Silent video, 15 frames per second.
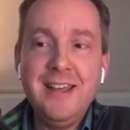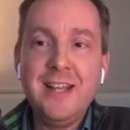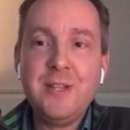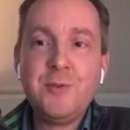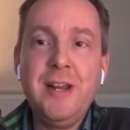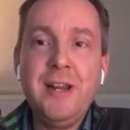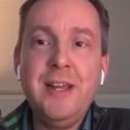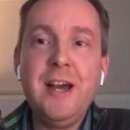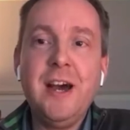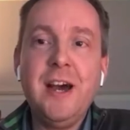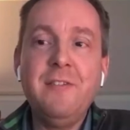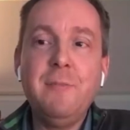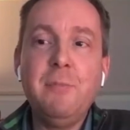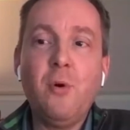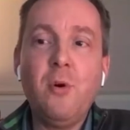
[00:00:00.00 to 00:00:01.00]
That's really
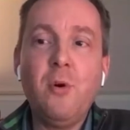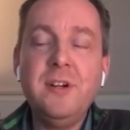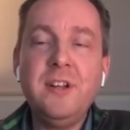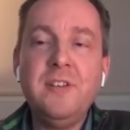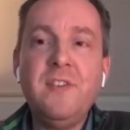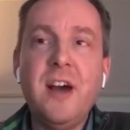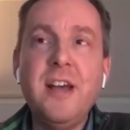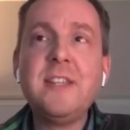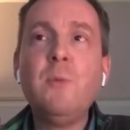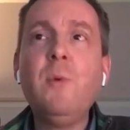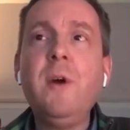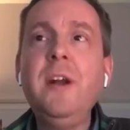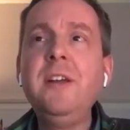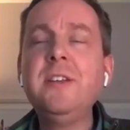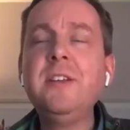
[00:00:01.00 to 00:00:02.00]
kind of important advice. And
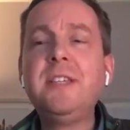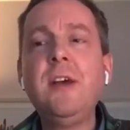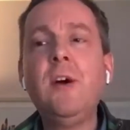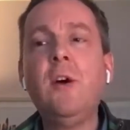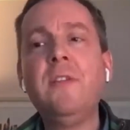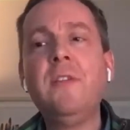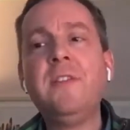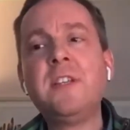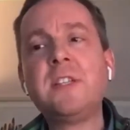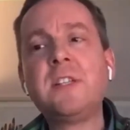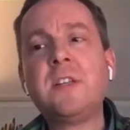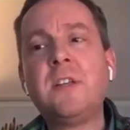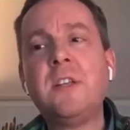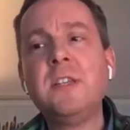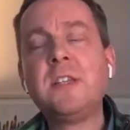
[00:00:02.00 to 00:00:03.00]
where do you see all of this
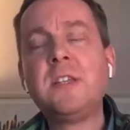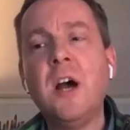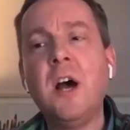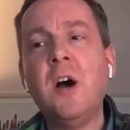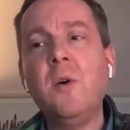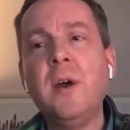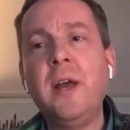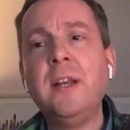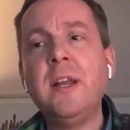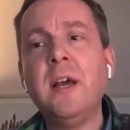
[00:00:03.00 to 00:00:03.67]
going?